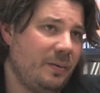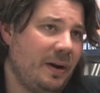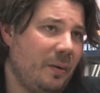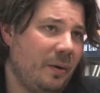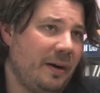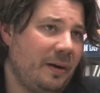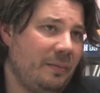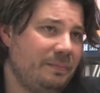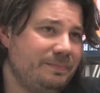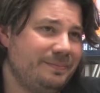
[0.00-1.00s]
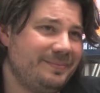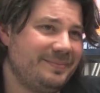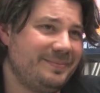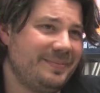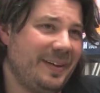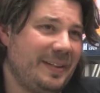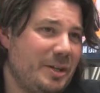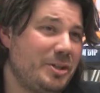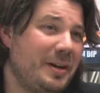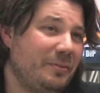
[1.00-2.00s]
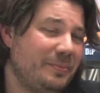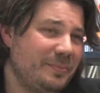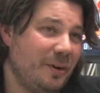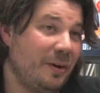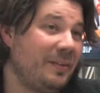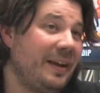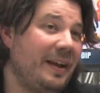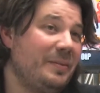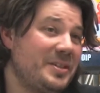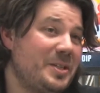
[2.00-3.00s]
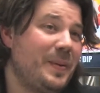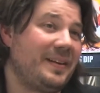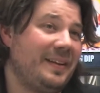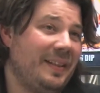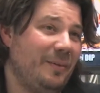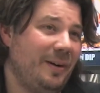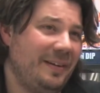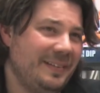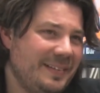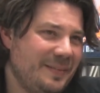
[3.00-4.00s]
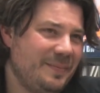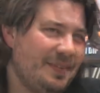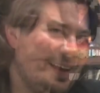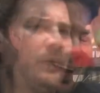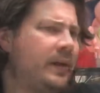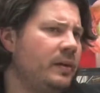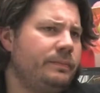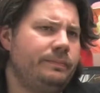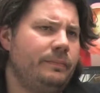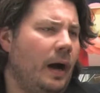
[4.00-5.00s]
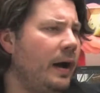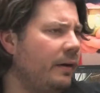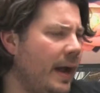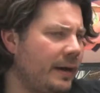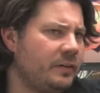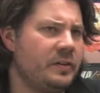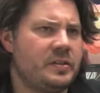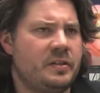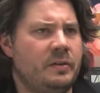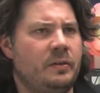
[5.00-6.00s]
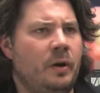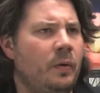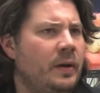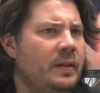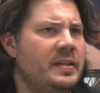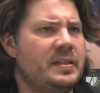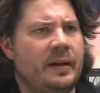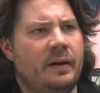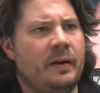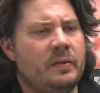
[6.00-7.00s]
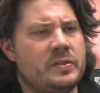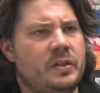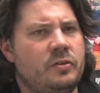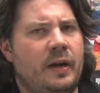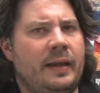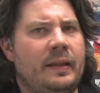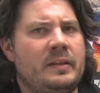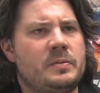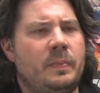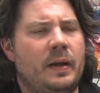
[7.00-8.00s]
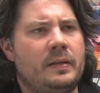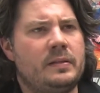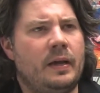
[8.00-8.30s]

not working like they should have, or like I was expecting they would. We could hire actors to go into these scenarios and try to get this, but